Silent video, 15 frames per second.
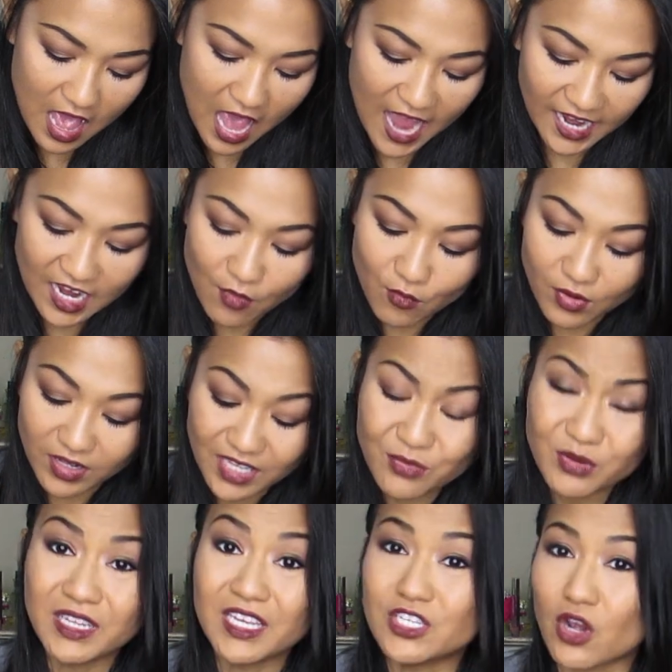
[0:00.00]
I get really,
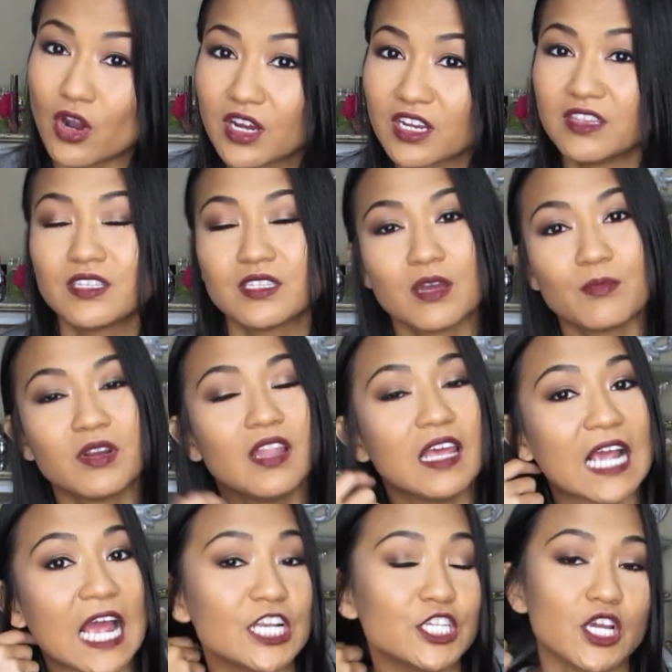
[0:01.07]
really dark in the summer.
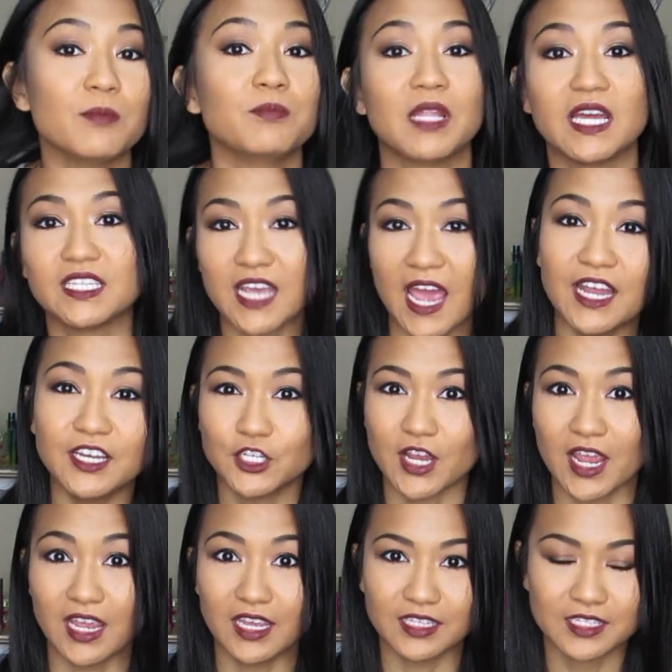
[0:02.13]
Like, I jump like 10
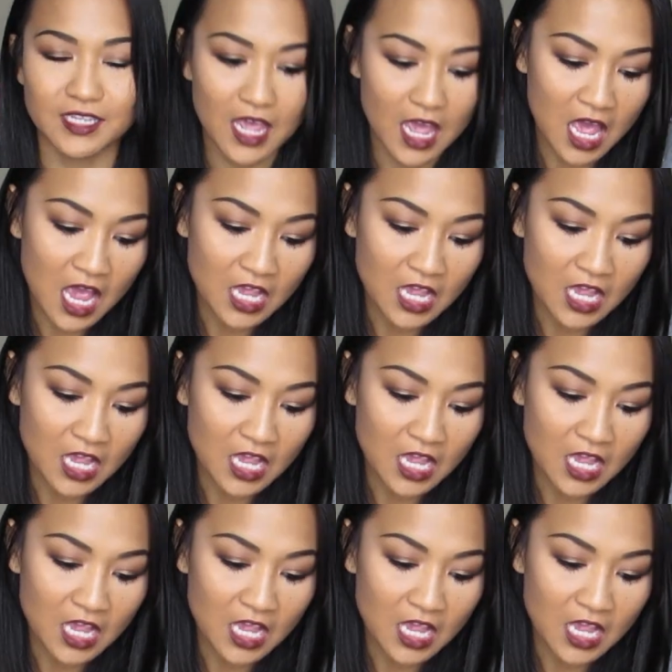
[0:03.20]
shades